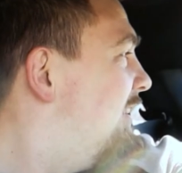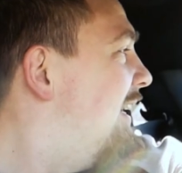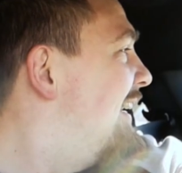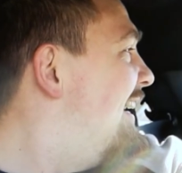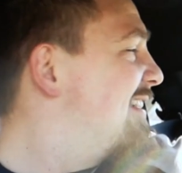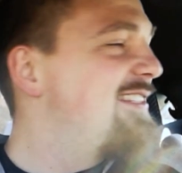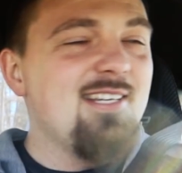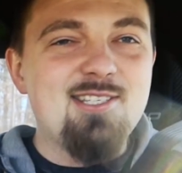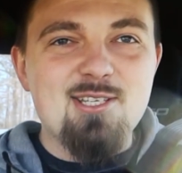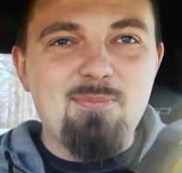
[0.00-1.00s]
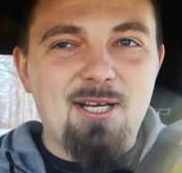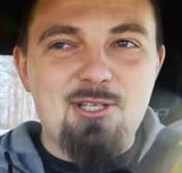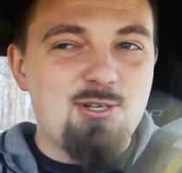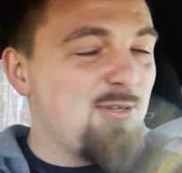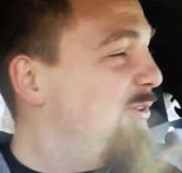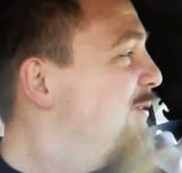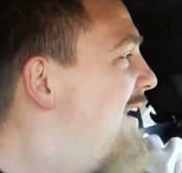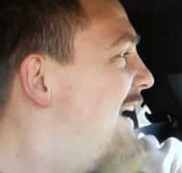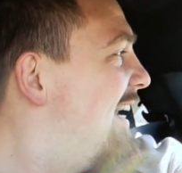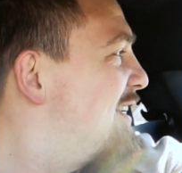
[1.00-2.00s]
All right, guys, this is my true
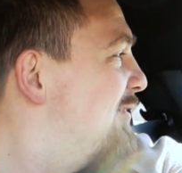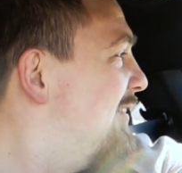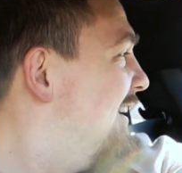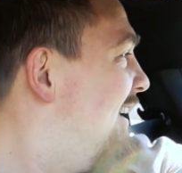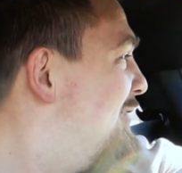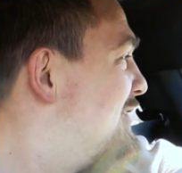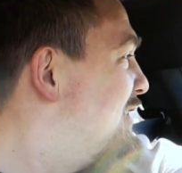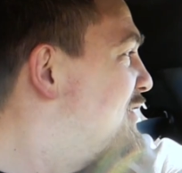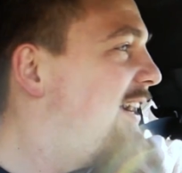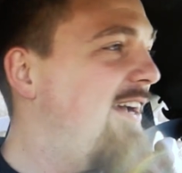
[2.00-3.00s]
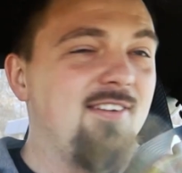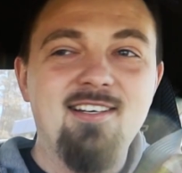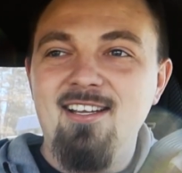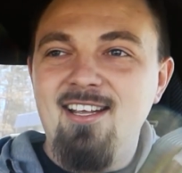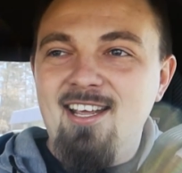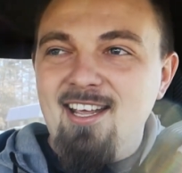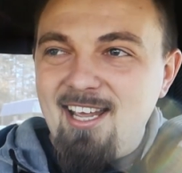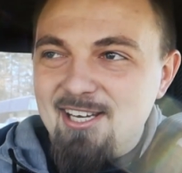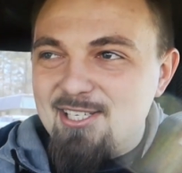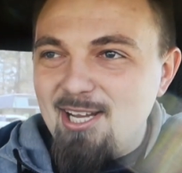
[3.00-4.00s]
reaction right now to driving
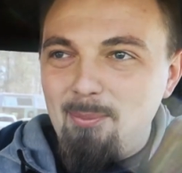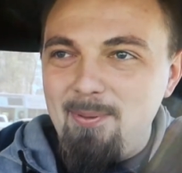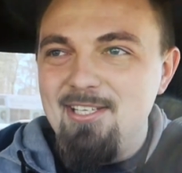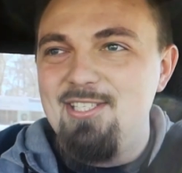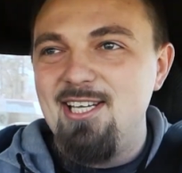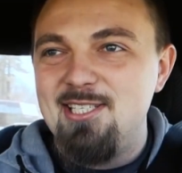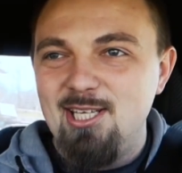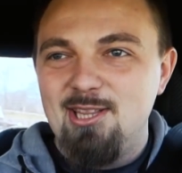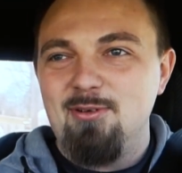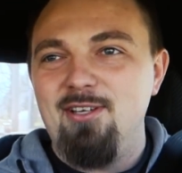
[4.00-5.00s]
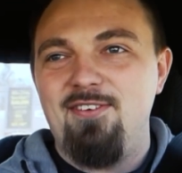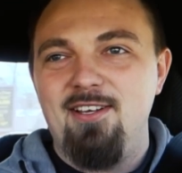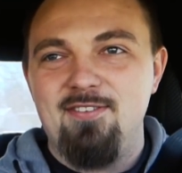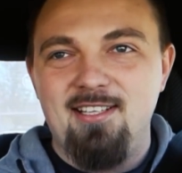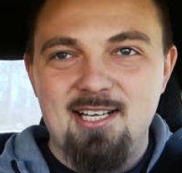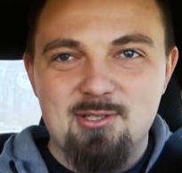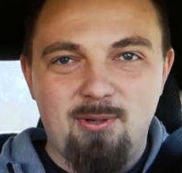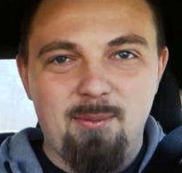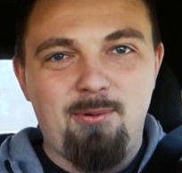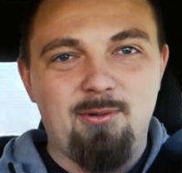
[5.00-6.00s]
a Shelby GT350 that's
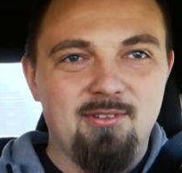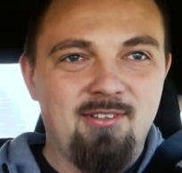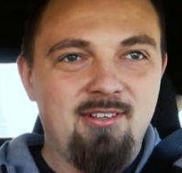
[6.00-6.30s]
Whippled.